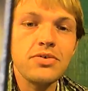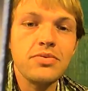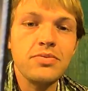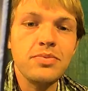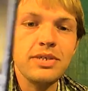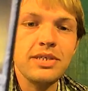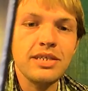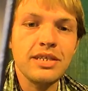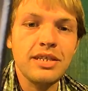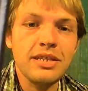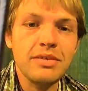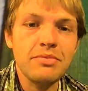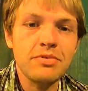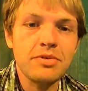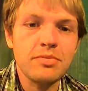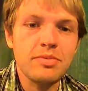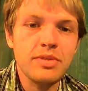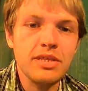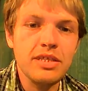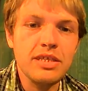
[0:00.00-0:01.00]
recently
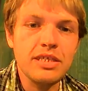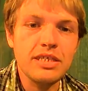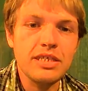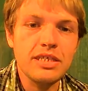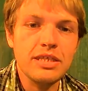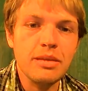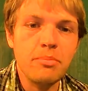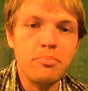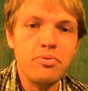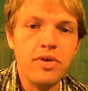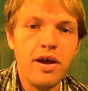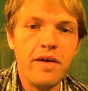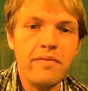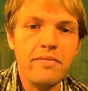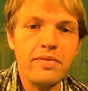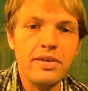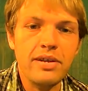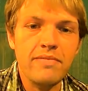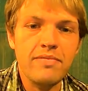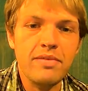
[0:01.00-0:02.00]
was released, the
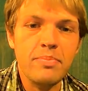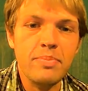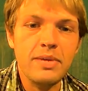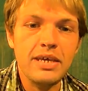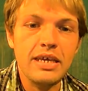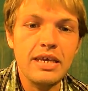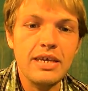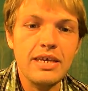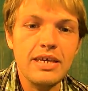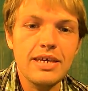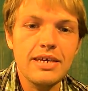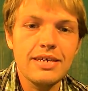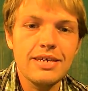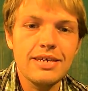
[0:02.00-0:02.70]
Prophet of the Peak.